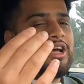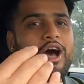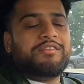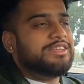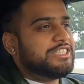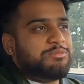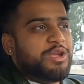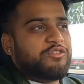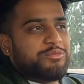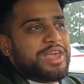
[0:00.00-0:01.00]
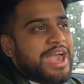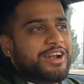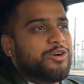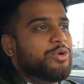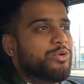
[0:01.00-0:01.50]
Obviously, being from
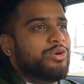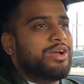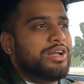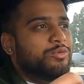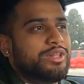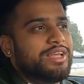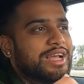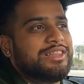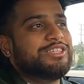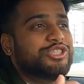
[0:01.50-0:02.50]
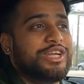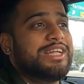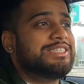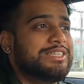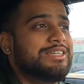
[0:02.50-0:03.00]
Canada, we don't really get the
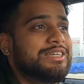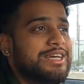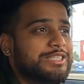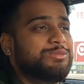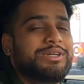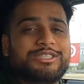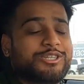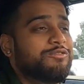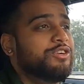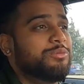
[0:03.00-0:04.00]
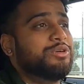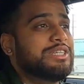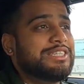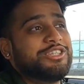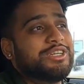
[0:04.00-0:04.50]
chance to experience convertibles
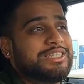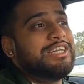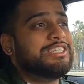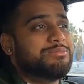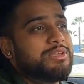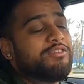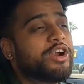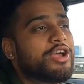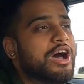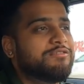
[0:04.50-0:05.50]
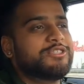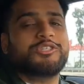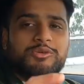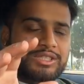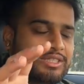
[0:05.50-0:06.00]
as they're intended to be very often,
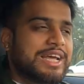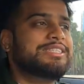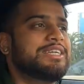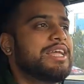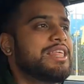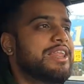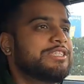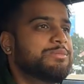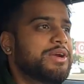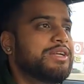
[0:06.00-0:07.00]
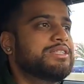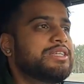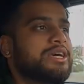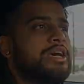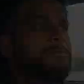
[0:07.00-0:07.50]
so it was nice to get that experience.